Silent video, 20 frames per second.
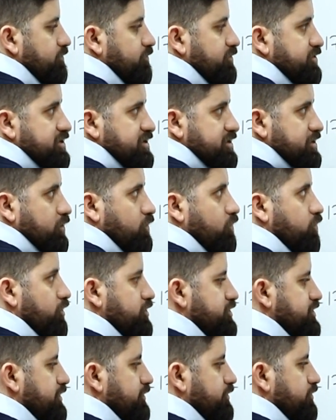which is the
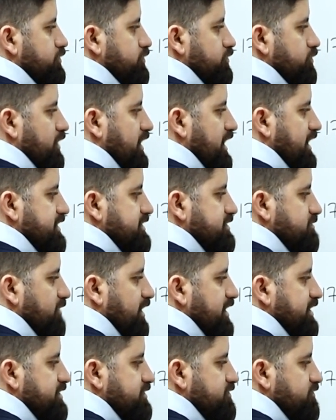quotient to x
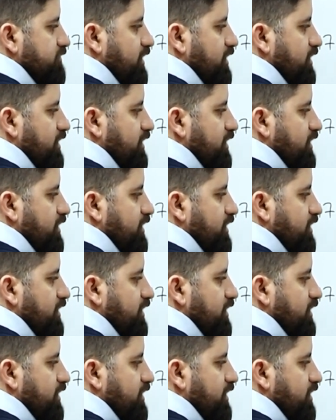minus